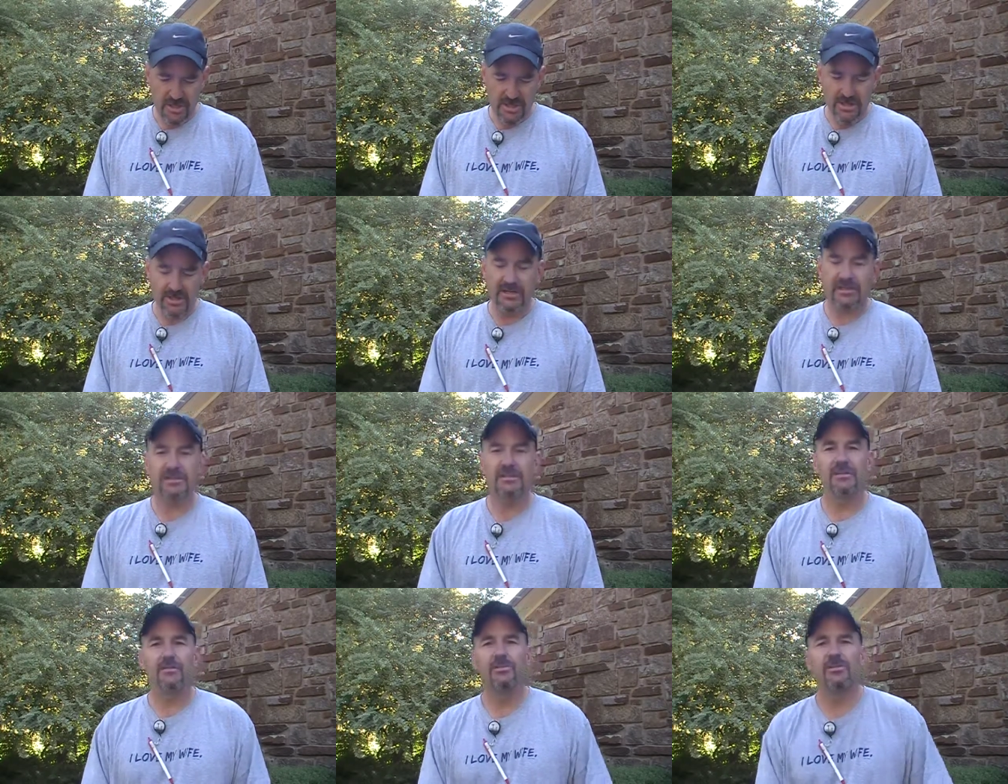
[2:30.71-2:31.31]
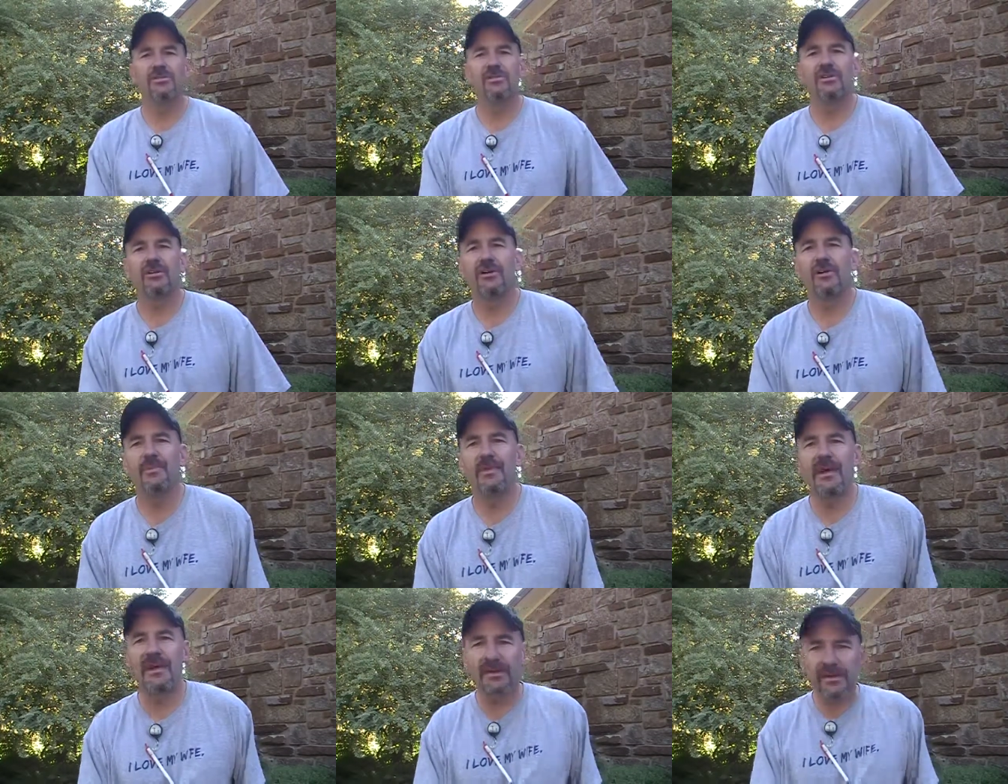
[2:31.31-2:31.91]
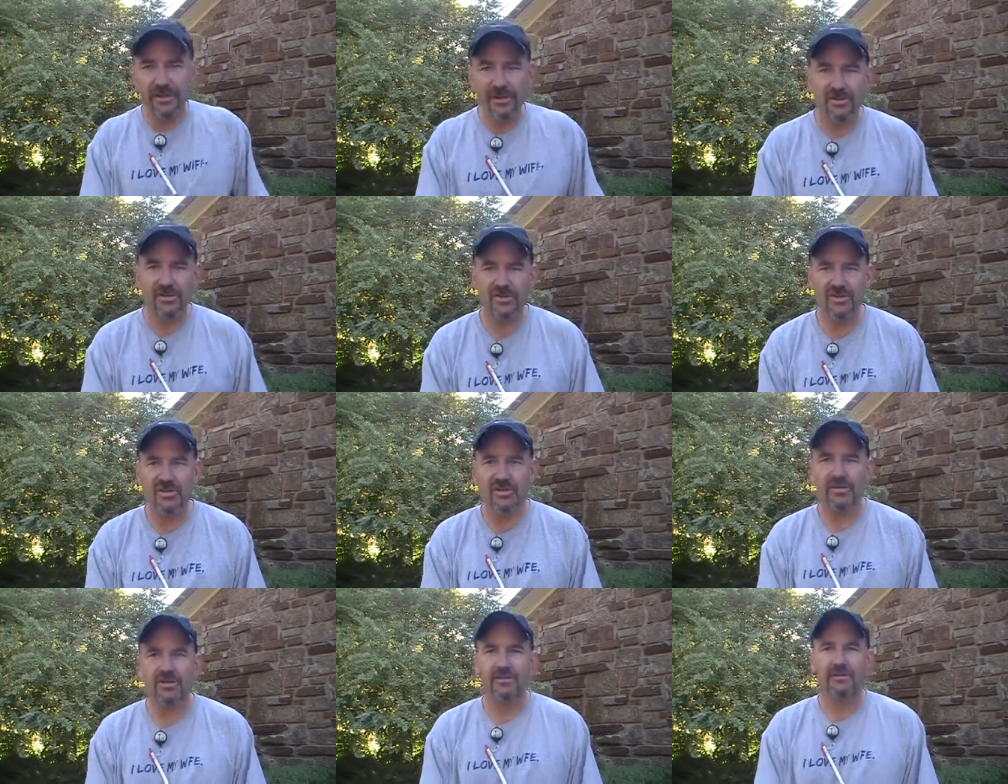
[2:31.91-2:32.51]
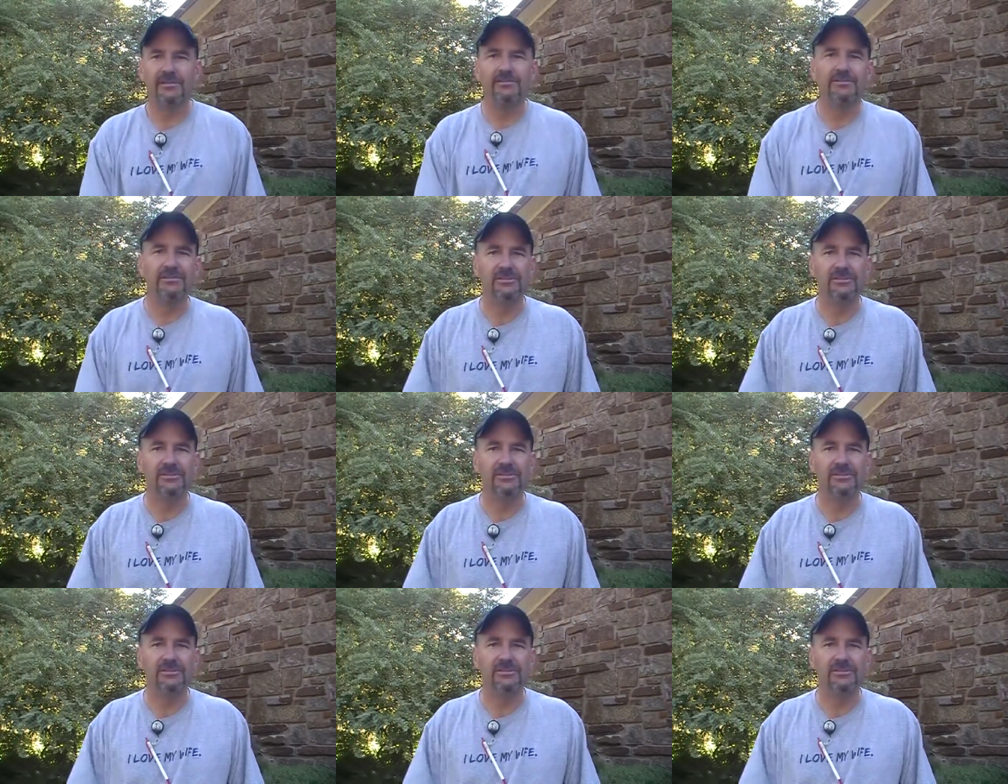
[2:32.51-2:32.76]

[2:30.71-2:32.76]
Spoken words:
And he says, I want you to go back to your cell.